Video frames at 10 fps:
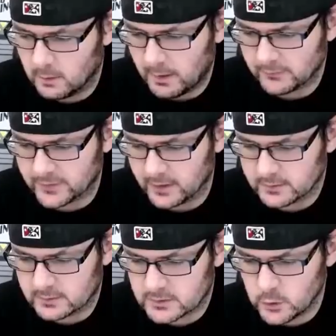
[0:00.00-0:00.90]
about the
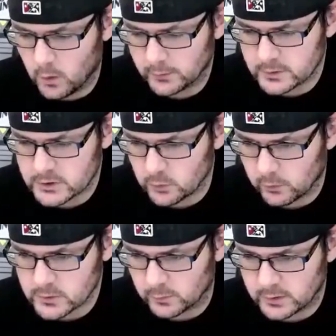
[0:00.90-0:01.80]
200
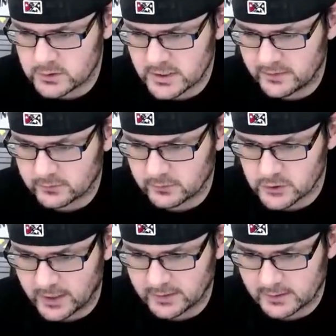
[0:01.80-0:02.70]
stores, what did you say that they're
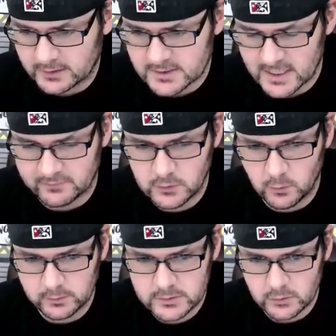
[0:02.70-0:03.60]
trying to save
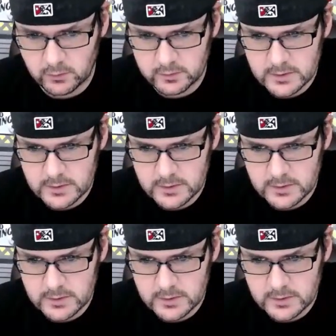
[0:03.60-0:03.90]
200 stores?